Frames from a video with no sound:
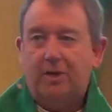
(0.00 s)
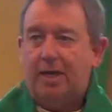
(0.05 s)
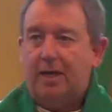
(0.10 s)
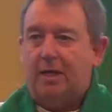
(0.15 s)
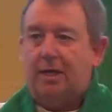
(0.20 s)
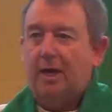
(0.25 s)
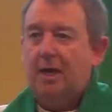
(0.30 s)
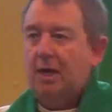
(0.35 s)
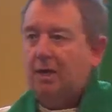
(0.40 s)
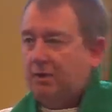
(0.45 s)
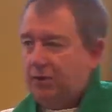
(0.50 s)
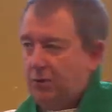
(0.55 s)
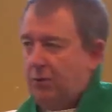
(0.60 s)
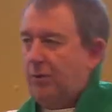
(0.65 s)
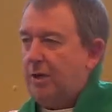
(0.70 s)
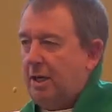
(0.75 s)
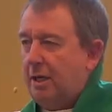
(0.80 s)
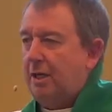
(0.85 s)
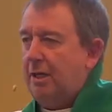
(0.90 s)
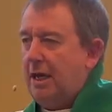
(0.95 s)
week, so
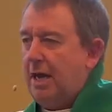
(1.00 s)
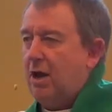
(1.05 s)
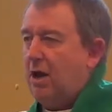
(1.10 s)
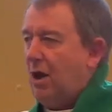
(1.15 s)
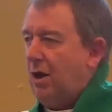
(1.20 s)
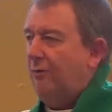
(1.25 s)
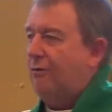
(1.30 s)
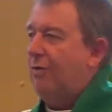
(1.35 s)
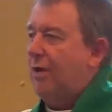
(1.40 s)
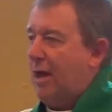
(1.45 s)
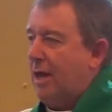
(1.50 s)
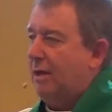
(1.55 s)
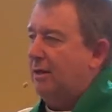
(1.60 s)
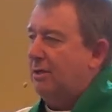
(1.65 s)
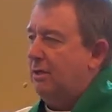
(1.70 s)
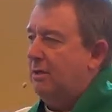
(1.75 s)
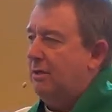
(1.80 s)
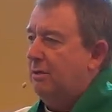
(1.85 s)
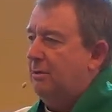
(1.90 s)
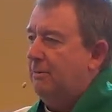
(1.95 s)
we're going to lay off that.